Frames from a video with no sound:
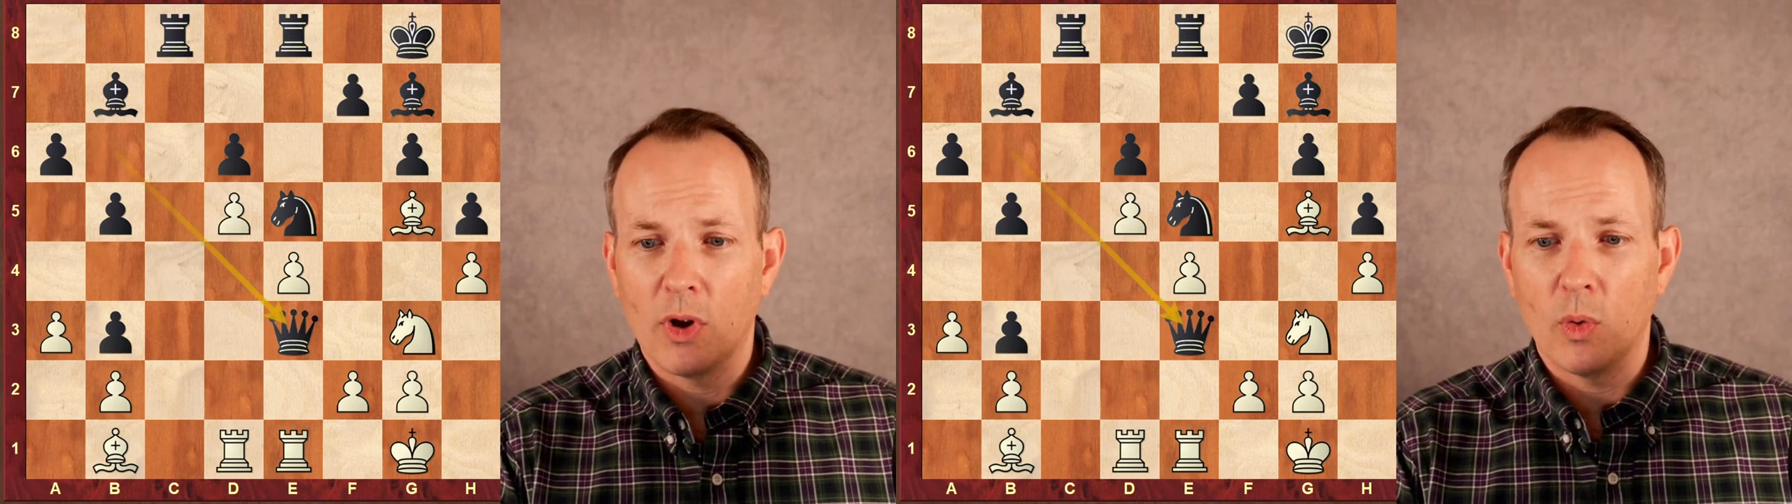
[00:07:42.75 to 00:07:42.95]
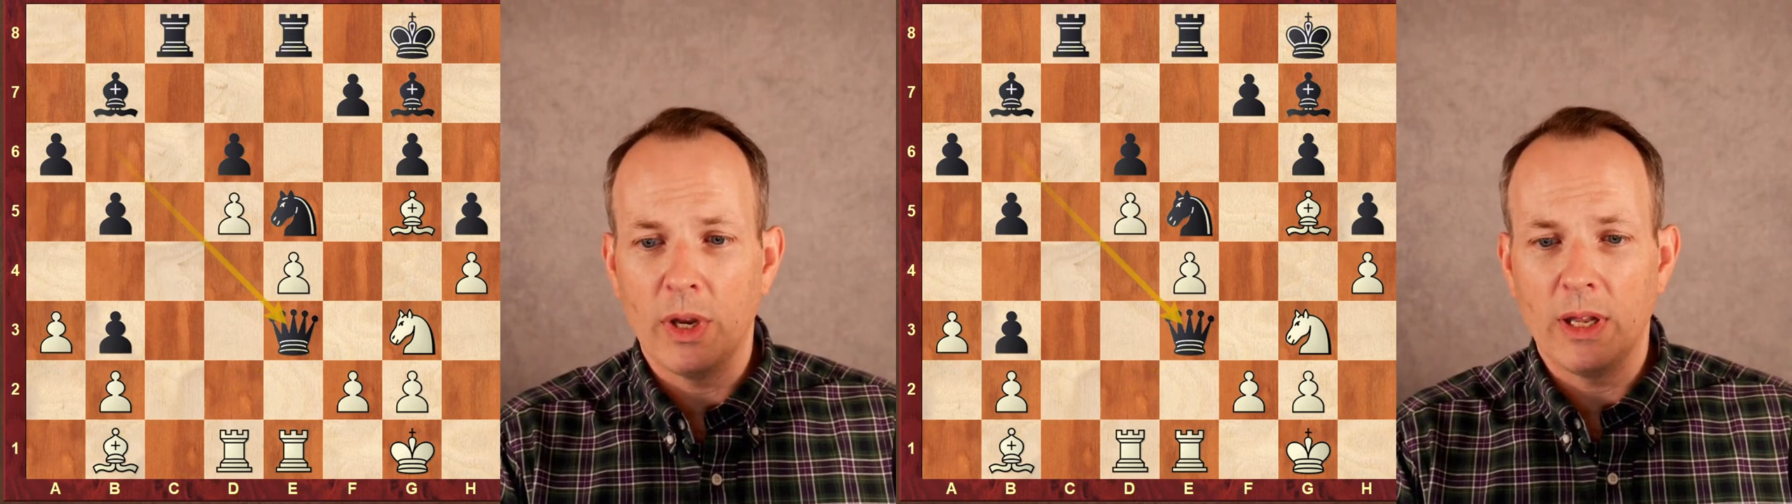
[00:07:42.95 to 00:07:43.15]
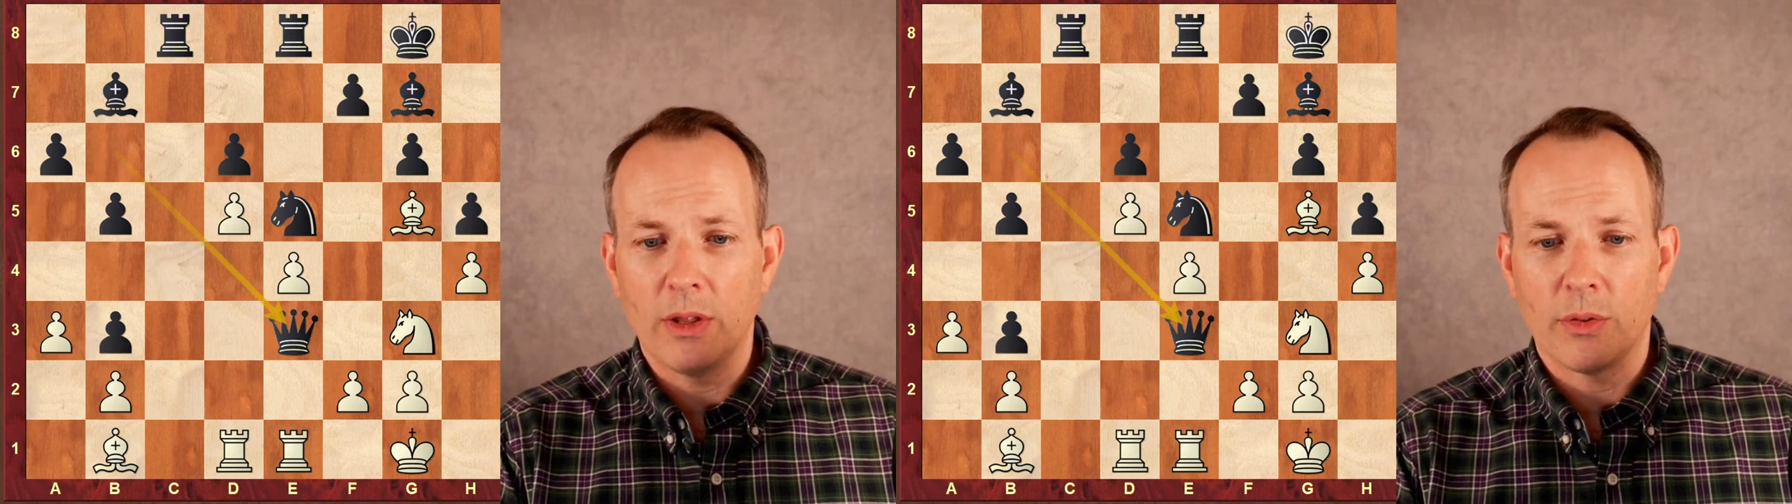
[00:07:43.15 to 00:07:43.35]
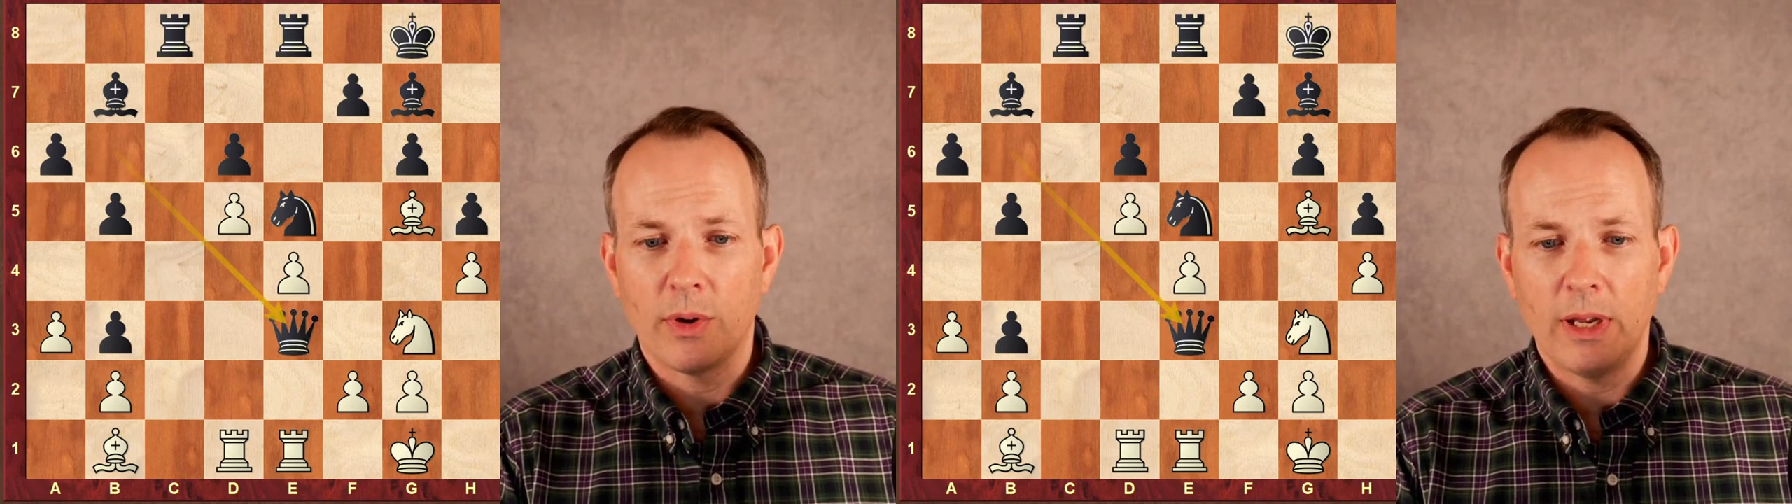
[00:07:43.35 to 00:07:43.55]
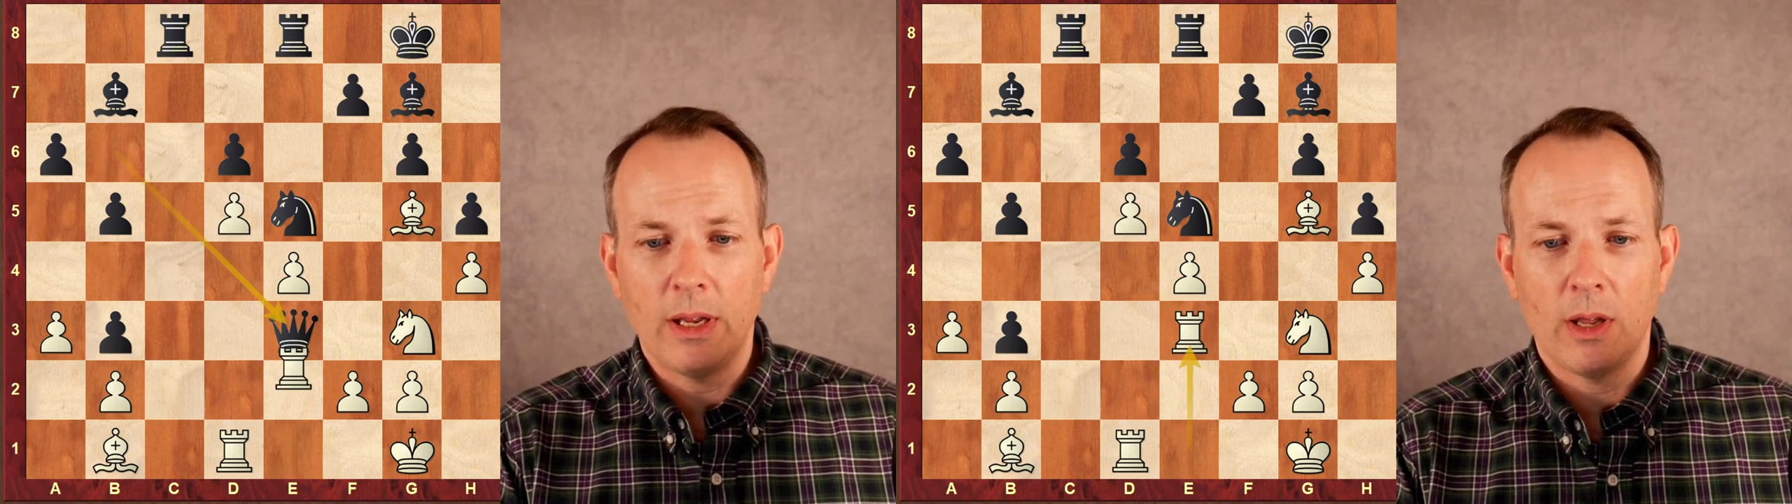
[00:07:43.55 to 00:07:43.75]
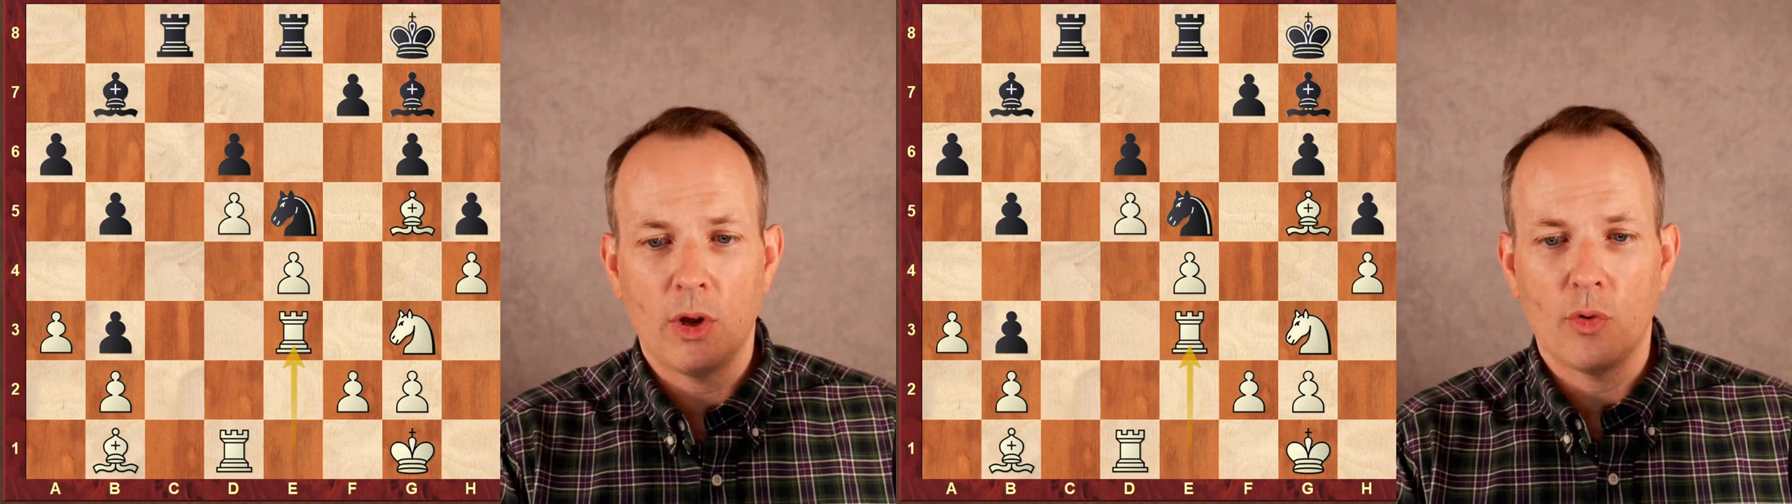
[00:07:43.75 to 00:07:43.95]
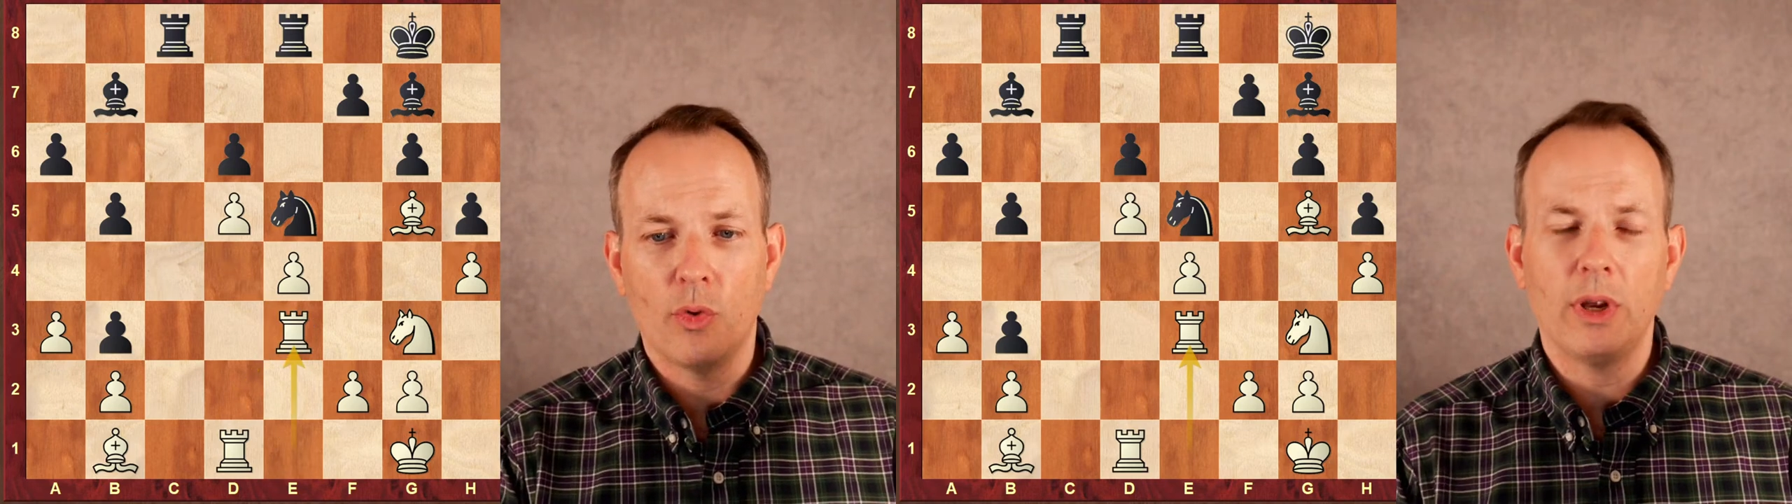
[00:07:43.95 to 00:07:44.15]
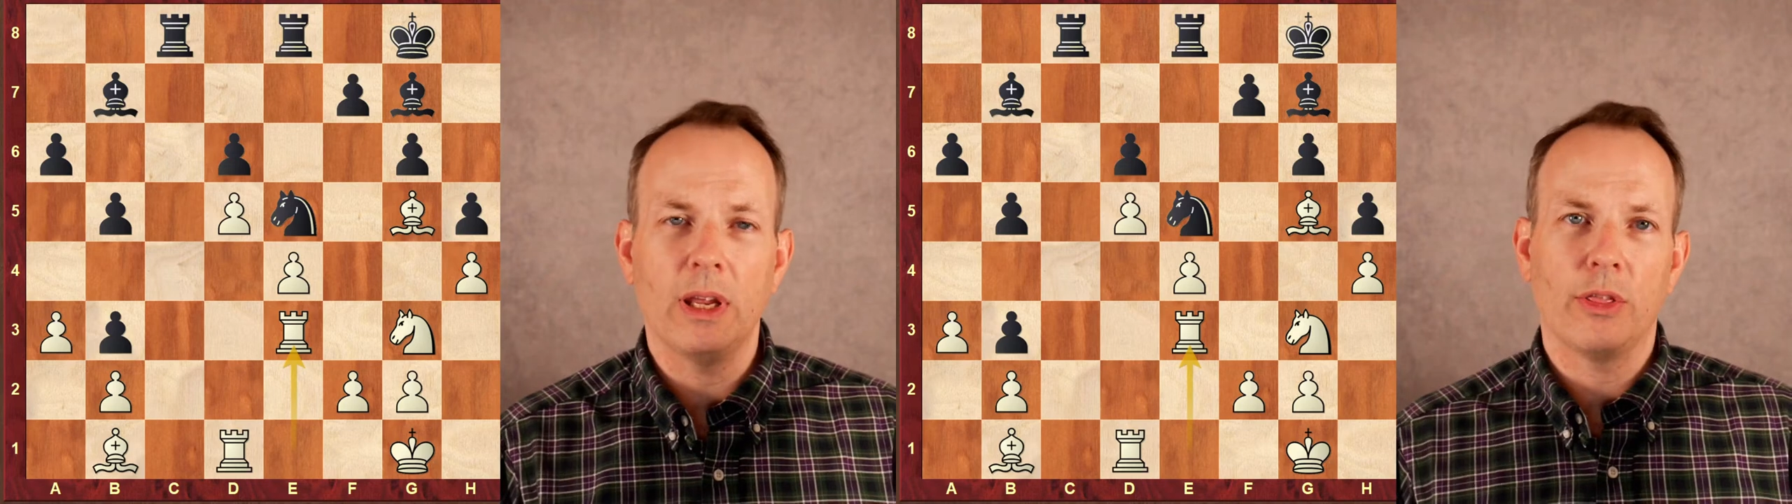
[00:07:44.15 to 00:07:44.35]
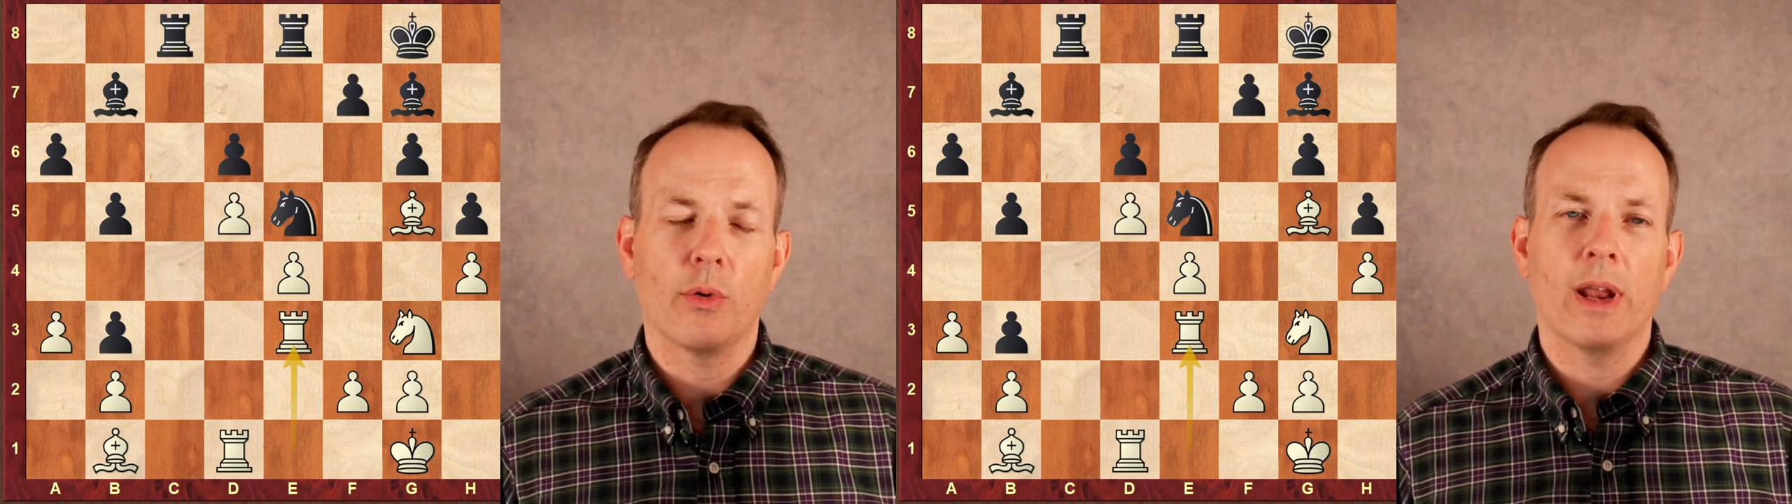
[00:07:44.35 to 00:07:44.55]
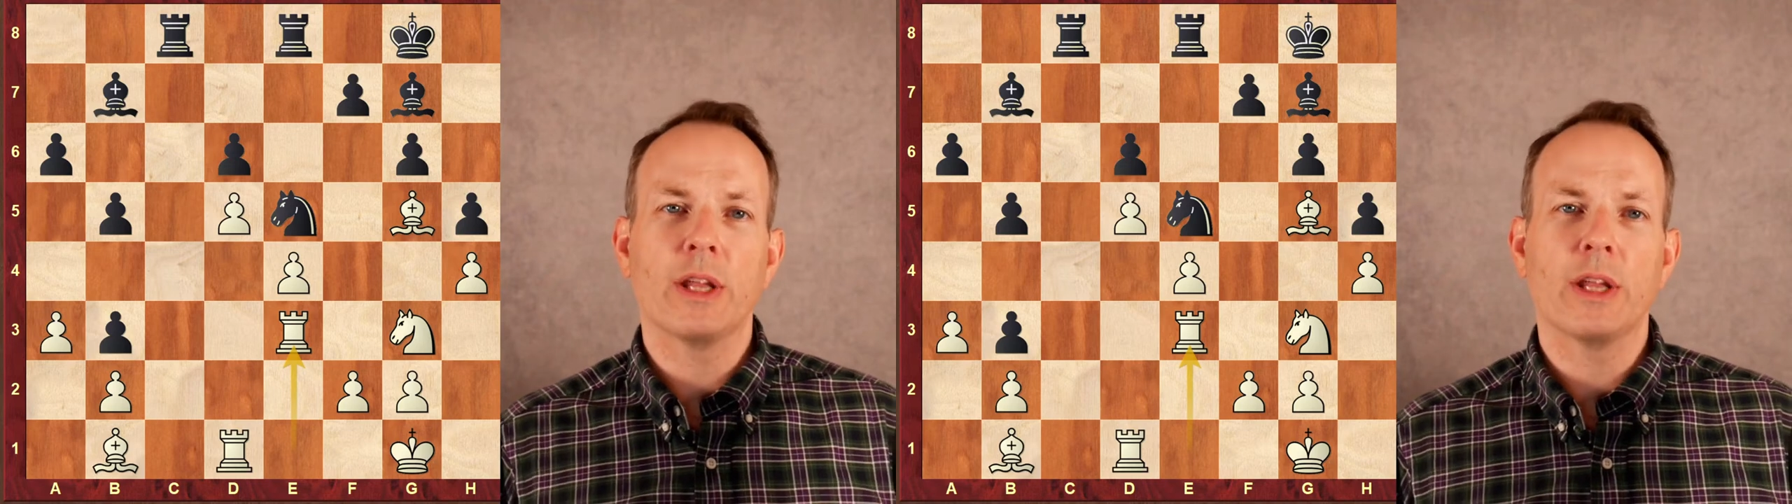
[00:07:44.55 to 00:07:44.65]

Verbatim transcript: Queen e three, rook e three.